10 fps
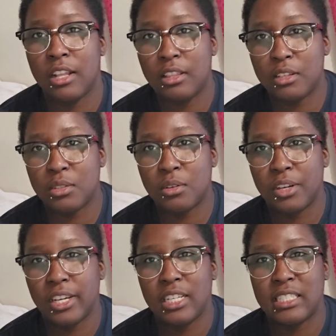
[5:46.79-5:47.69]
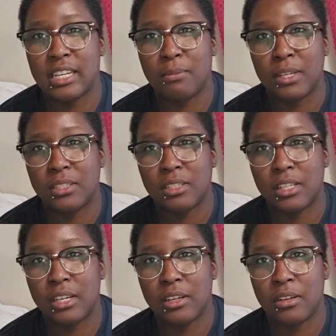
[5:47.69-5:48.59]
the story is like
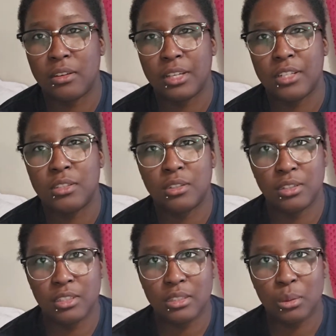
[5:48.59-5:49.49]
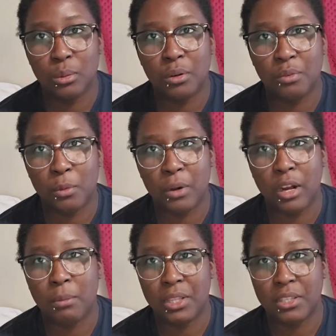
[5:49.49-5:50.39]
basically a girl gets turned into a
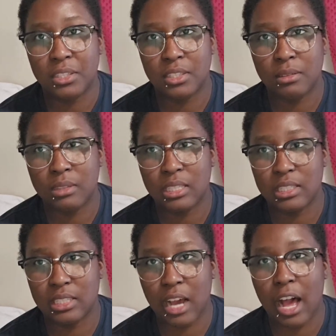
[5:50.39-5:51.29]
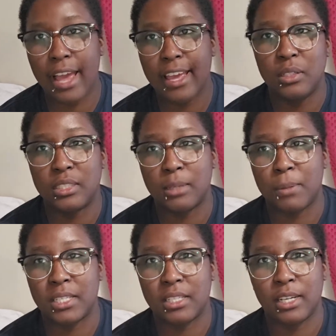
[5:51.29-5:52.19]
vampire by this guy who's
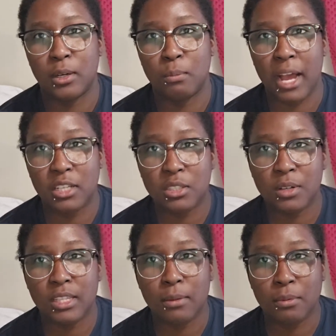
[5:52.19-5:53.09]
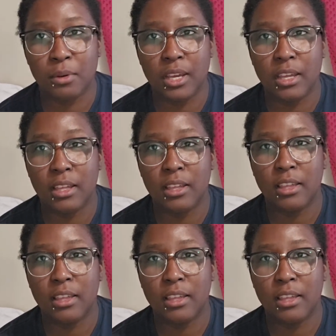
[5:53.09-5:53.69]
like basically her master at that point.